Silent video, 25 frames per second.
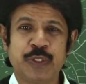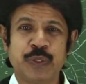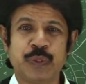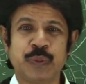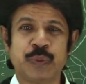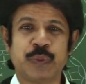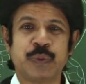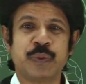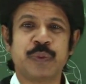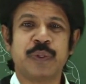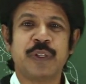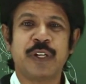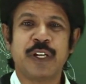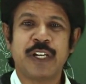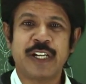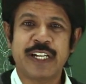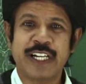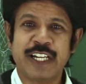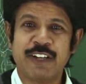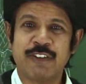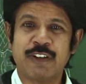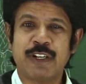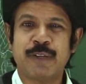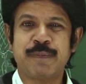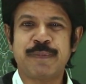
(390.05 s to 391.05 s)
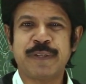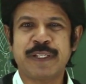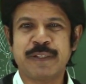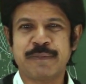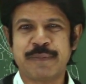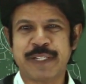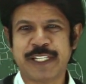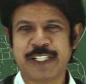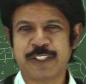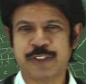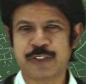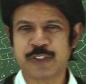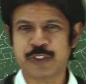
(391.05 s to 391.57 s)
to developing
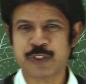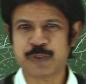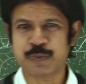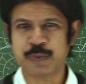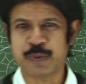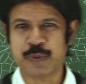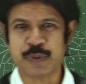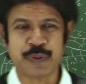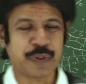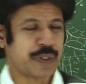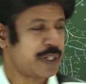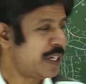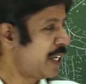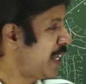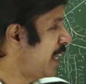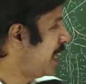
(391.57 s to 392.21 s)
microspore.